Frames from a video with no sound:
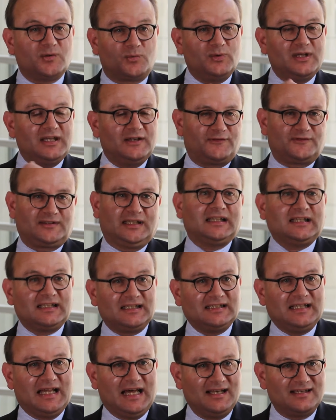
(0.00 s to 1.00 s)
We have done an
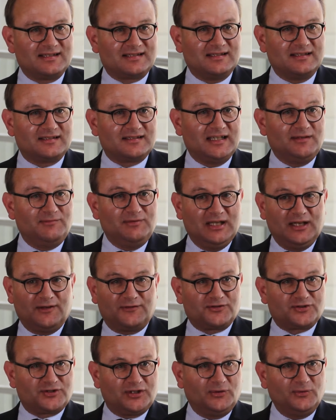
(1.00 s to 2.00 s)
analysis and we
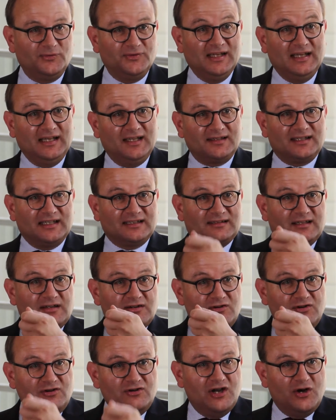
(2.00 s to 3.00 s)
have shown that the
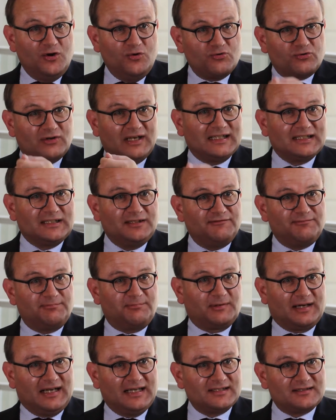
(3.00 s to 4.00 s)
low relative
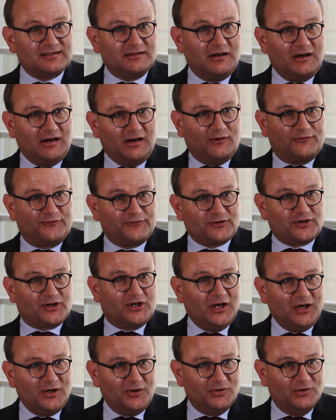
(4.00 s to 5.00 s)
price of
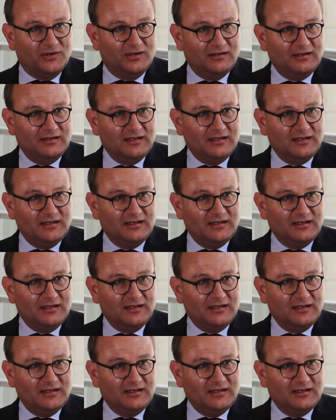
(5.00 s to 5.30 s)
coal